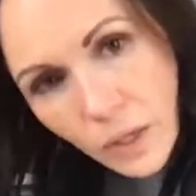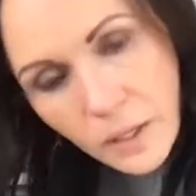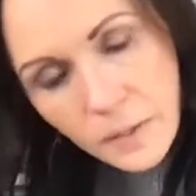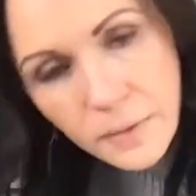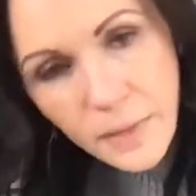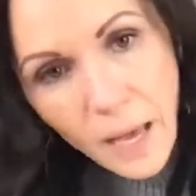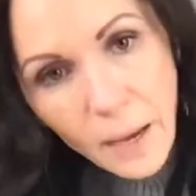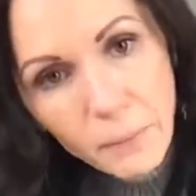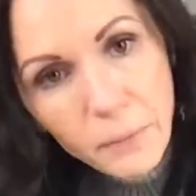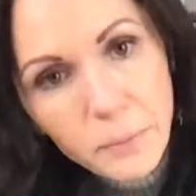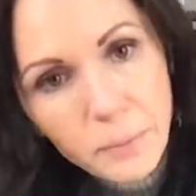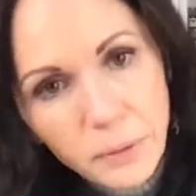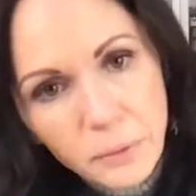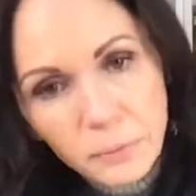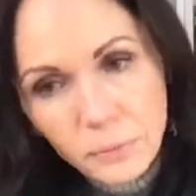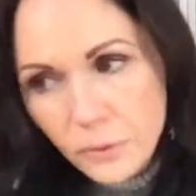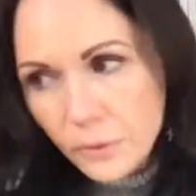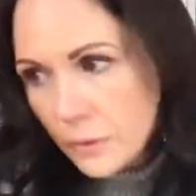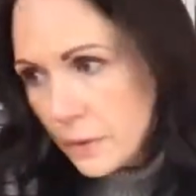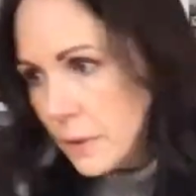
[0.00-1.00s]
That would be
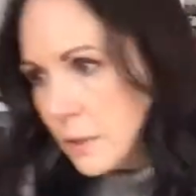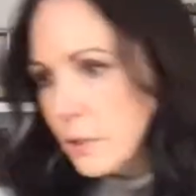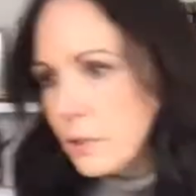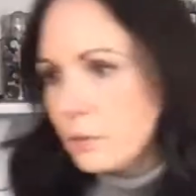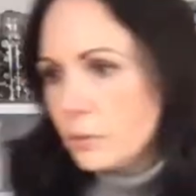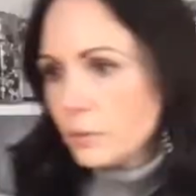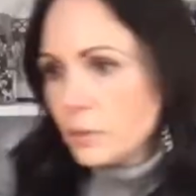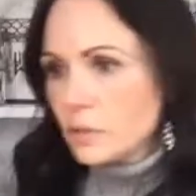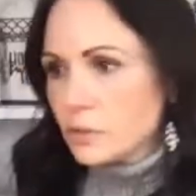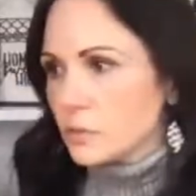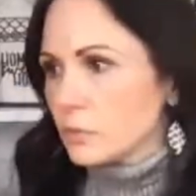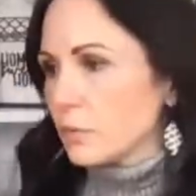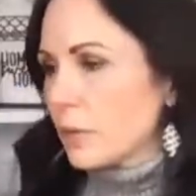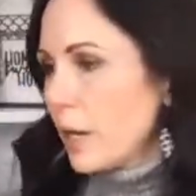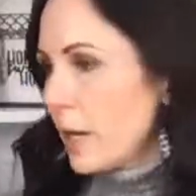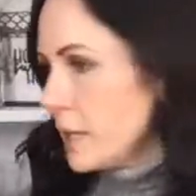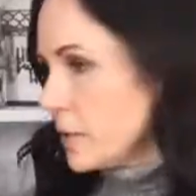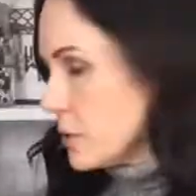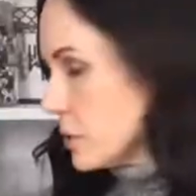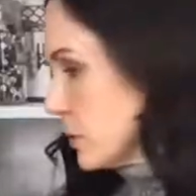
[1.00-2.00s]
really cute as
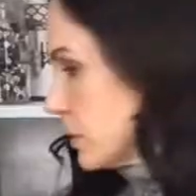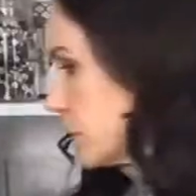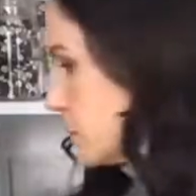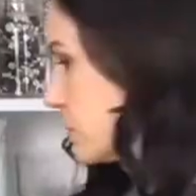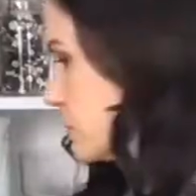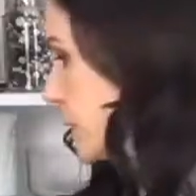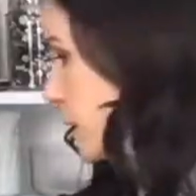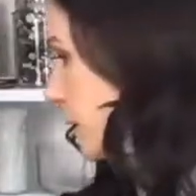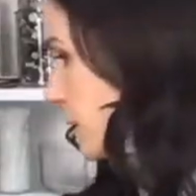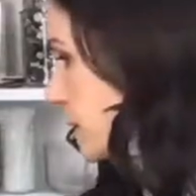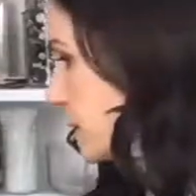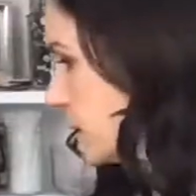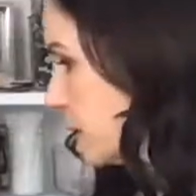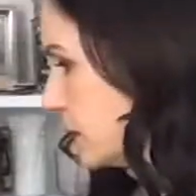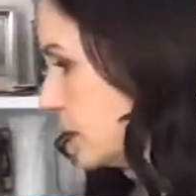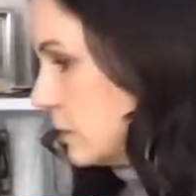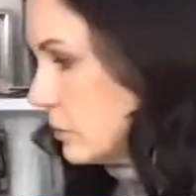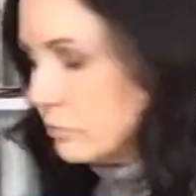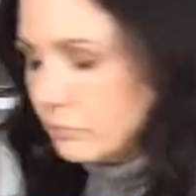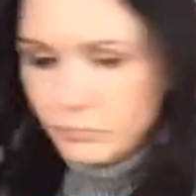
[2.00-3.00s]
risers,
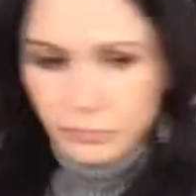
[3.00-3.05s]
Dixie.